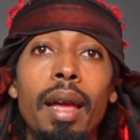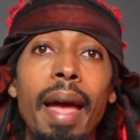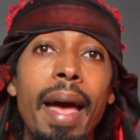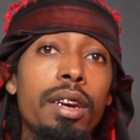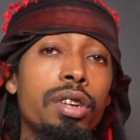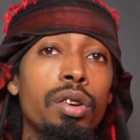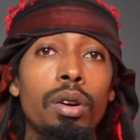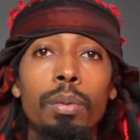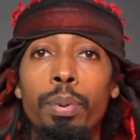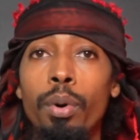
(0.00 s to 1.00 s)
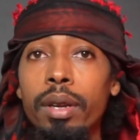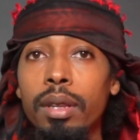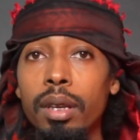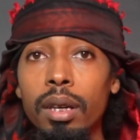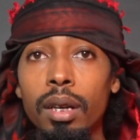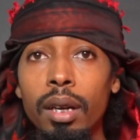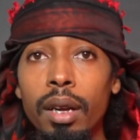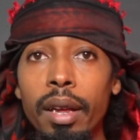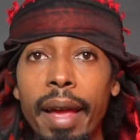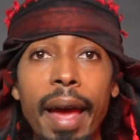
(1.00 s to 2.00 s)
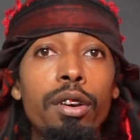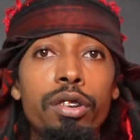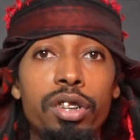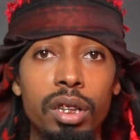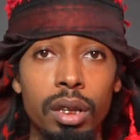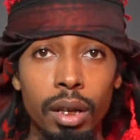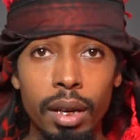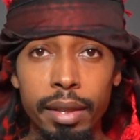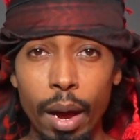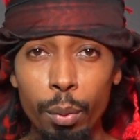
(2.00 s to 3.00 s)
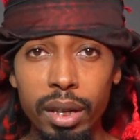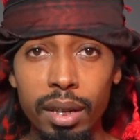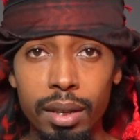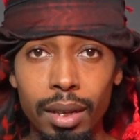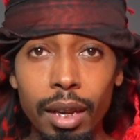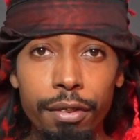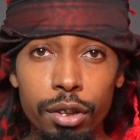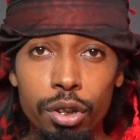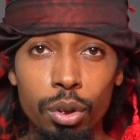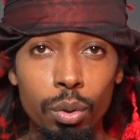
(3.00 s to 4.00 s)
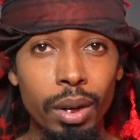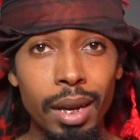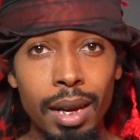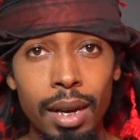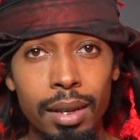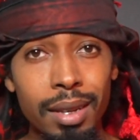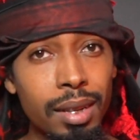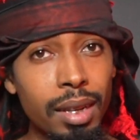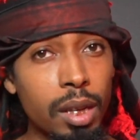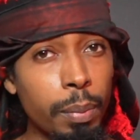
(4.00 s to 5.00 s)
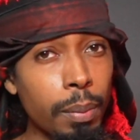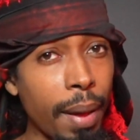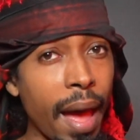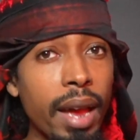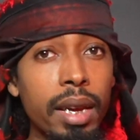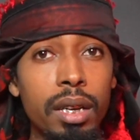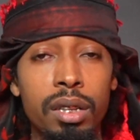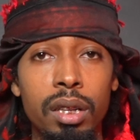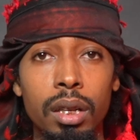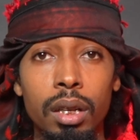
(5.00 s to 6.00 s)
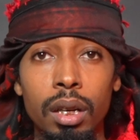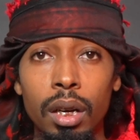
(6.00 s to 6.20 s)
At a certain point, the energy that we can deliver to you doesn't need to be packaged in